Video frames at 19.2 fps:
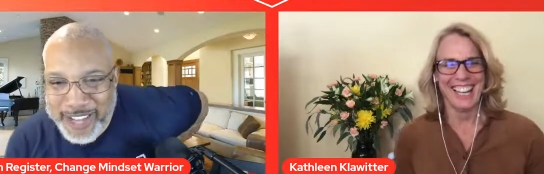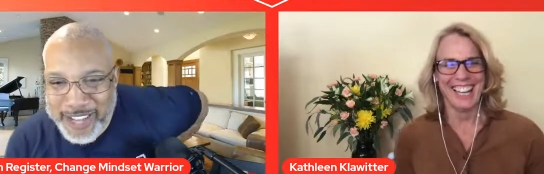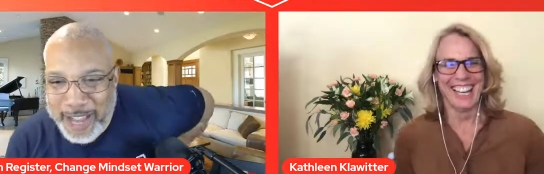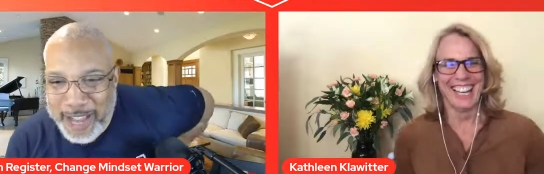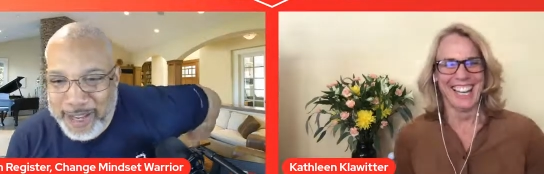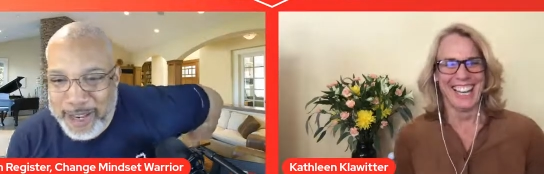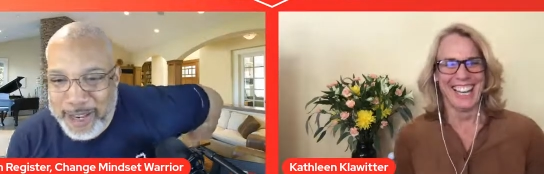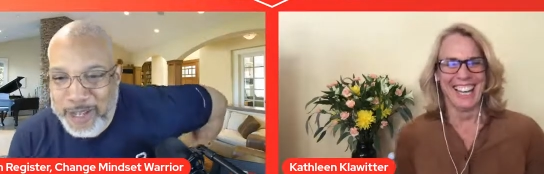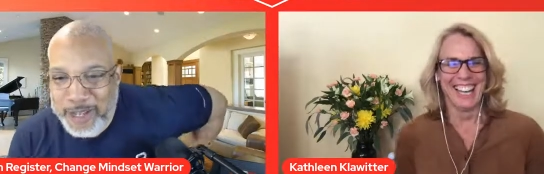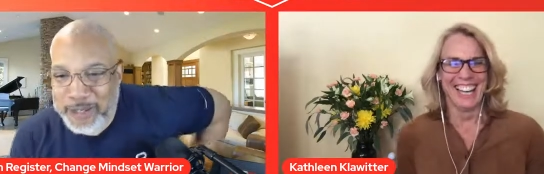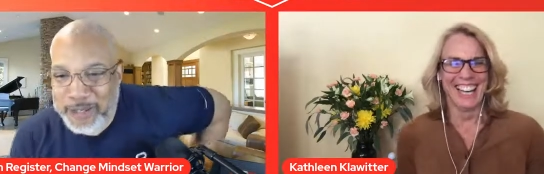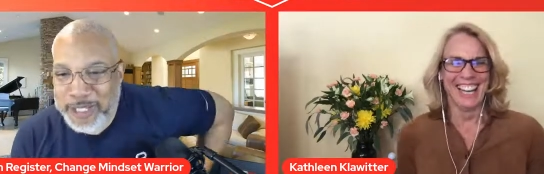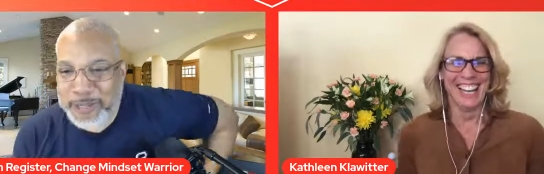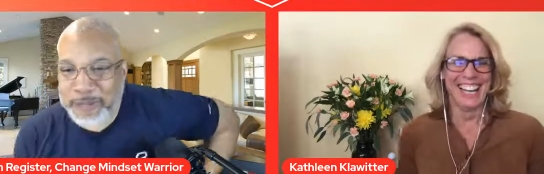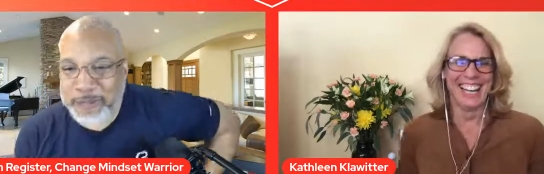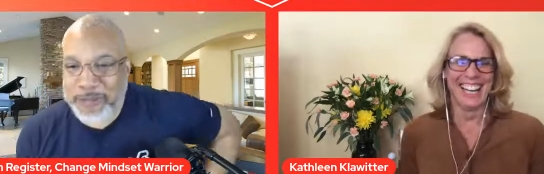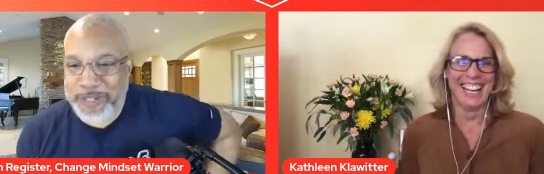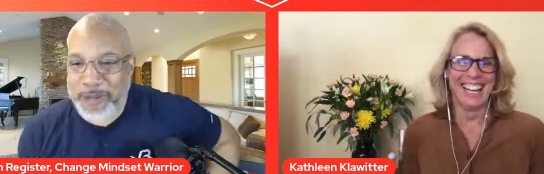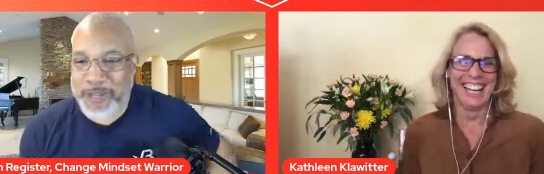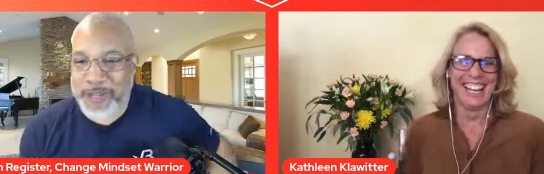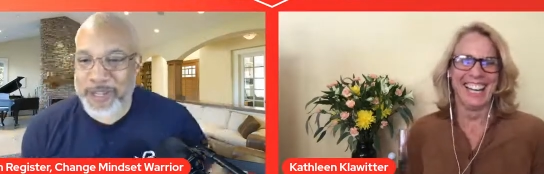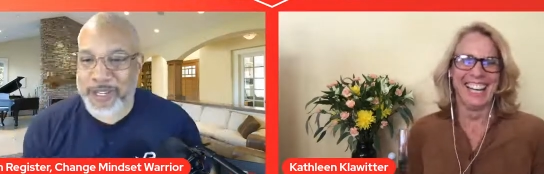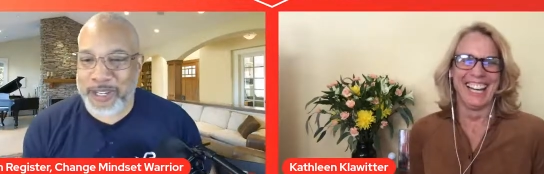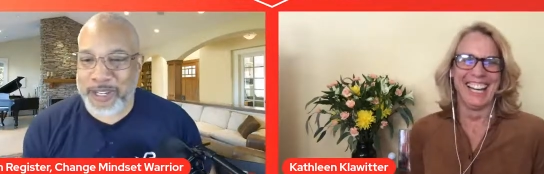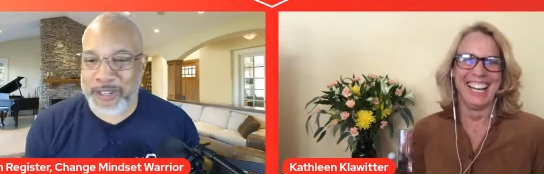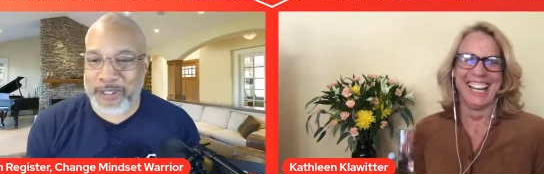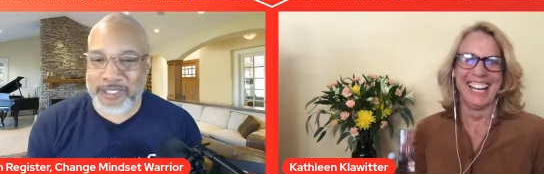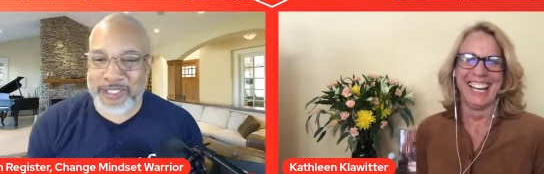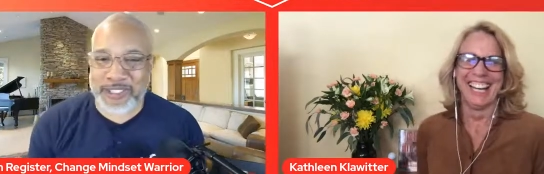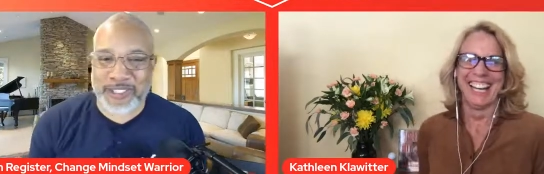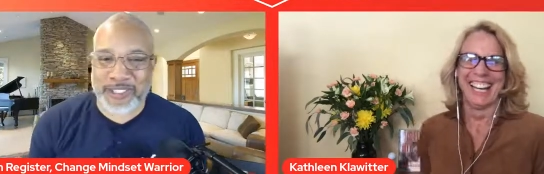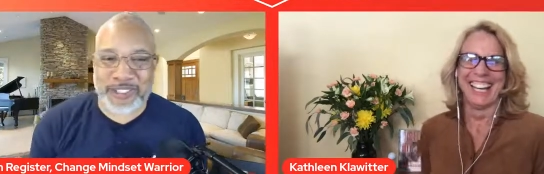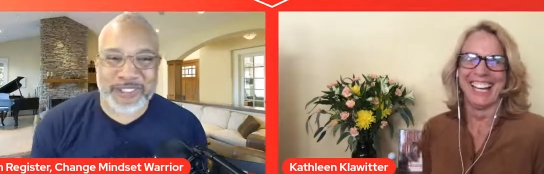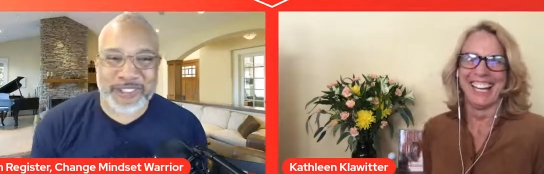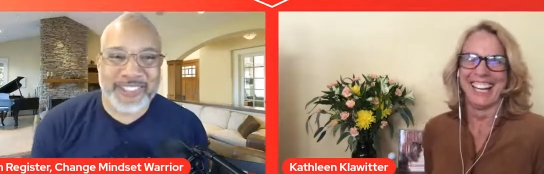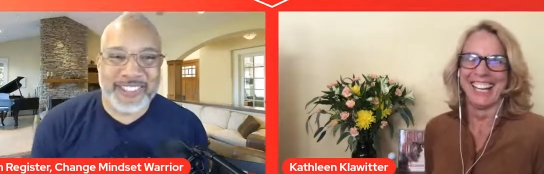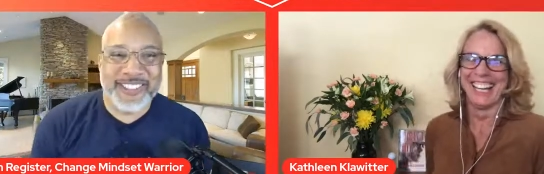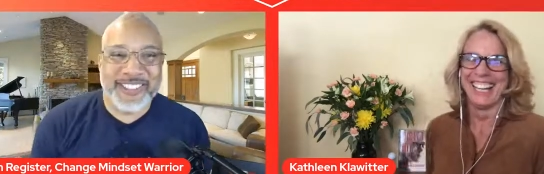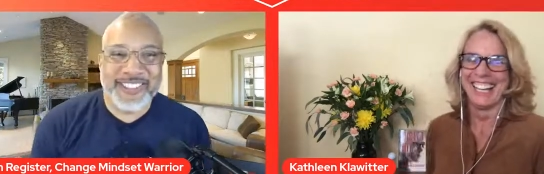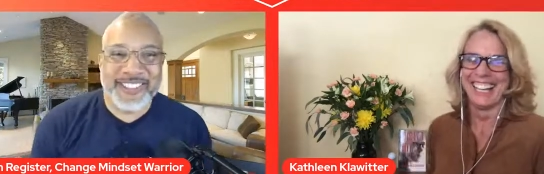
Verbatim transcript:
Speaker 1: yeah, call her up. I want to get her on the show.